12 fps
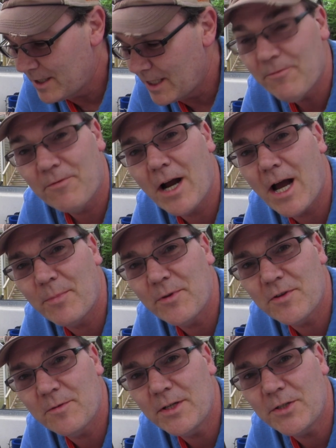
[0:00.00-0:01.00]
if there
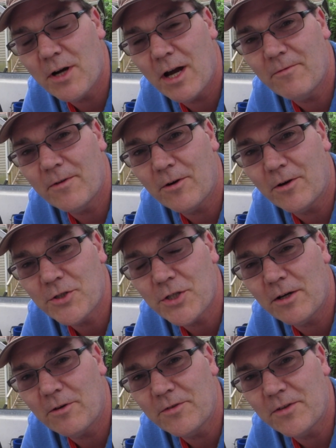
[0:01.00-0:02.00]
happens to be traffic on
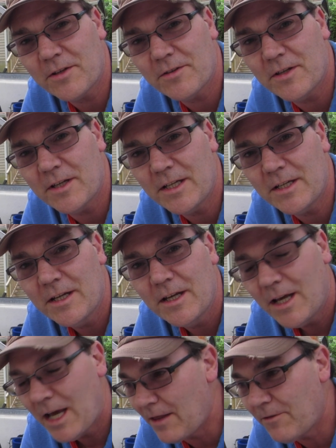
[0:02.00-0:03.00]
channel 16
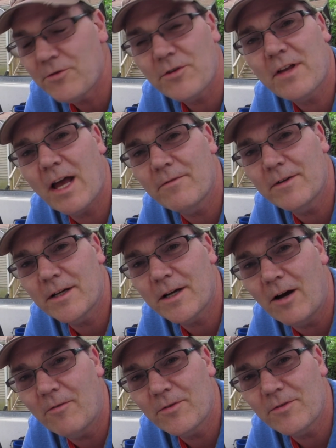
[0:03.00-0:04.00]
and they're just having a
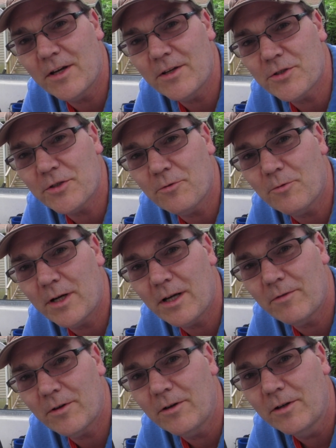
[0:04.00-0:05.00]
conversation or
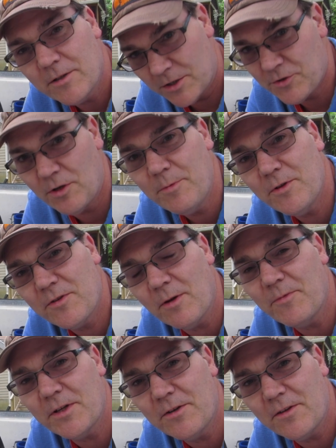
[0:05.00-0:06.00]
whatever, contribute
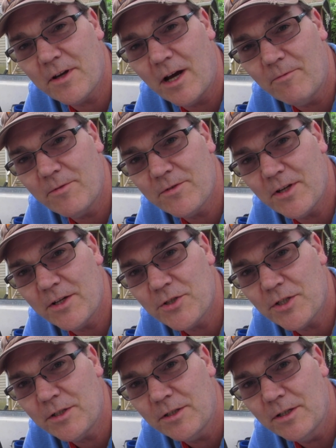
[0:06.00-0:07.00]
something to the
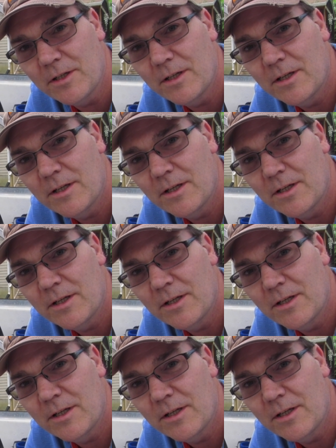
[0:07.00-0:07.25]
conversation.